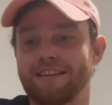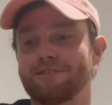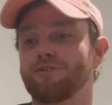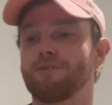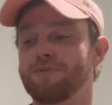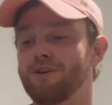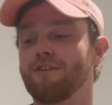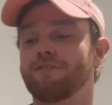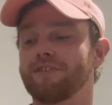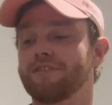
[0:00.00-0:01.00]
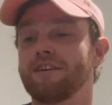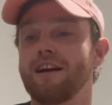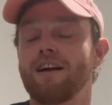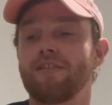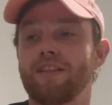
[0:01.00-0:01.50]
dropped me off, and
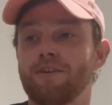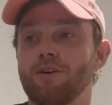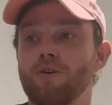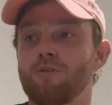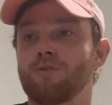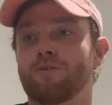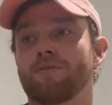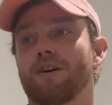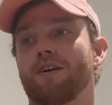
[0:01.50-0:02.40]
they were all,